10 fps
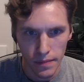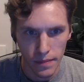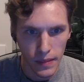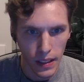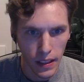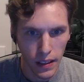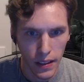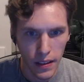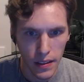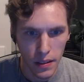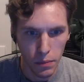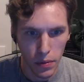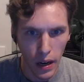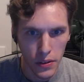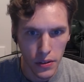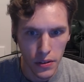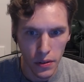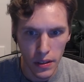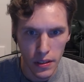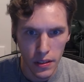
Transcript: Uh, here is the browser source.